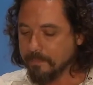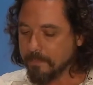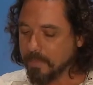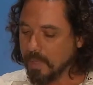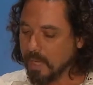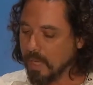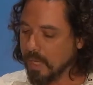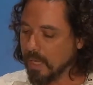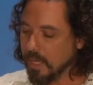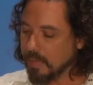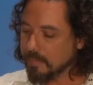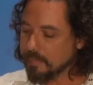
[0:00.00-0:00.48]

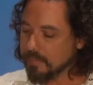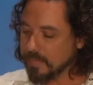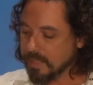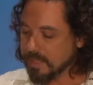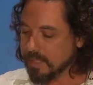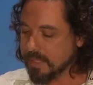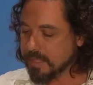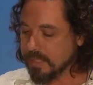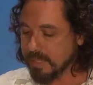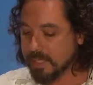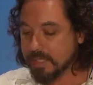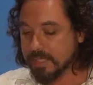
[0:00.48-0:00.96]
um,
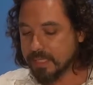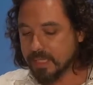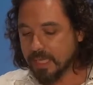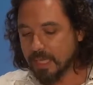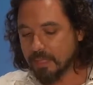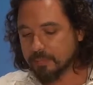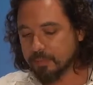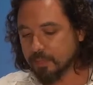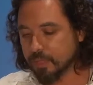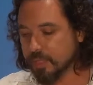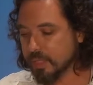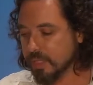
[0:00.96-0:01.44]
this is the
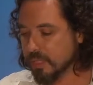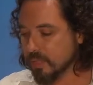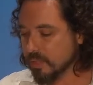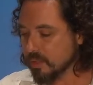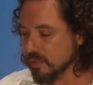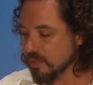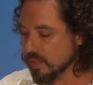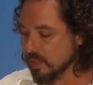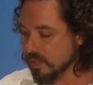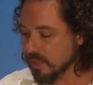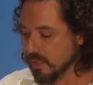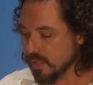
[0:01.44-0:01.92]
sculpture. It's,
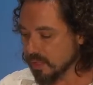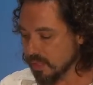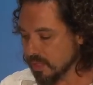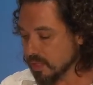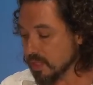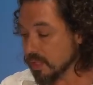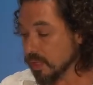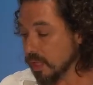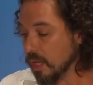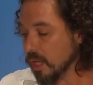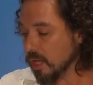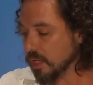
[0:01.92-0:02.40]
it's,
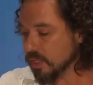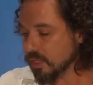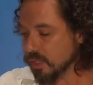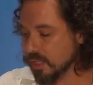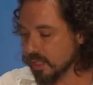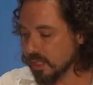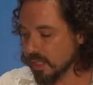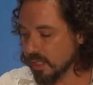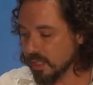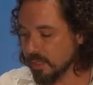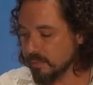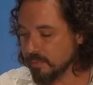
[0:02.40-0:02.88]
it's large.
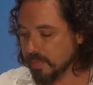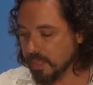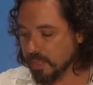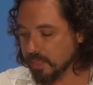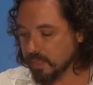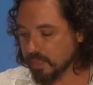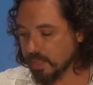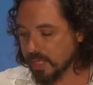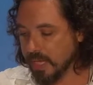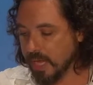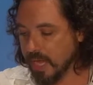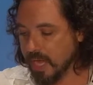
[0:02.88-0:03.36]
It's like a
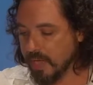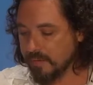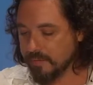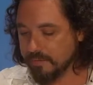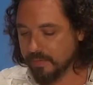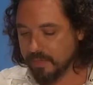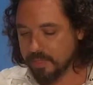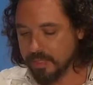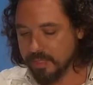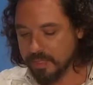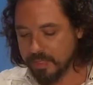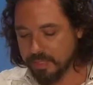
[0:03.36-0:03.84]
meter and a
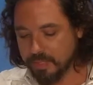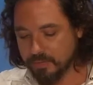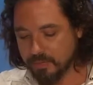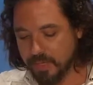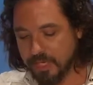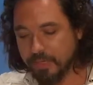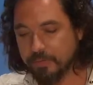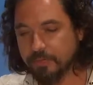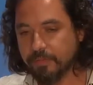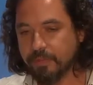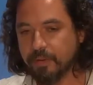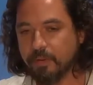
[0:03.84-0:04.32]
half. And this is
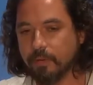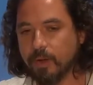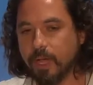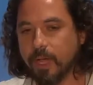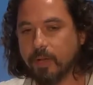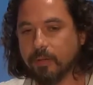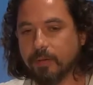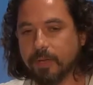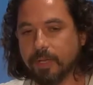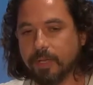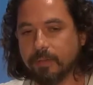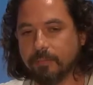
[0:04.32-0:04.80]
Red
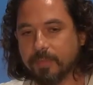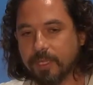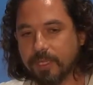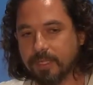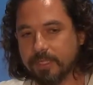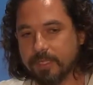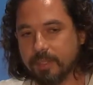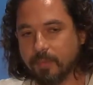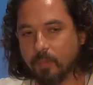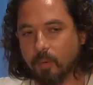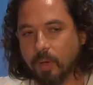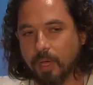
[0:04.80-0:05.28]
Ferrari
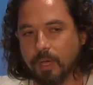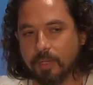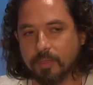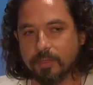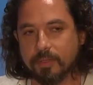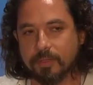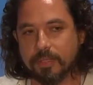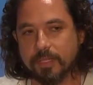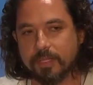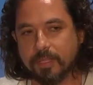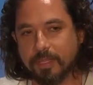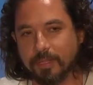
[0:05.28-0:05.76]
because I wanted
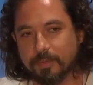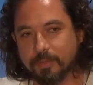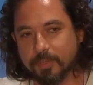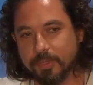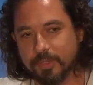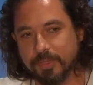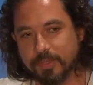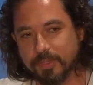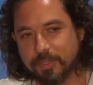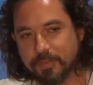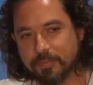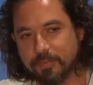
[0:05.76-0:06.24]
those
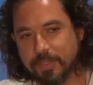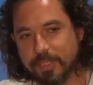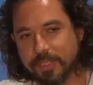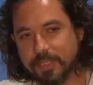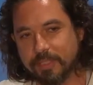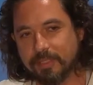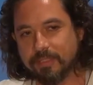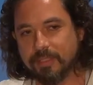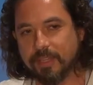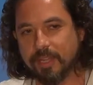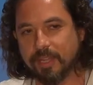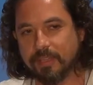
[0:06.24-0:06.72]
sculptures to be
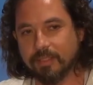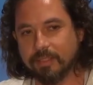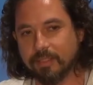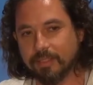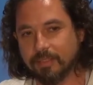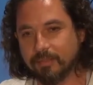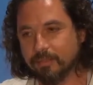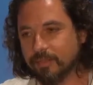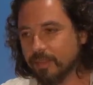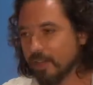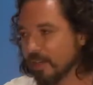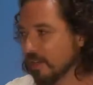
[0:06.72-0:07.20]

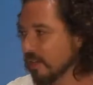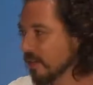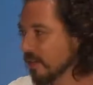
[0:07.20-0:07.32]
seductive.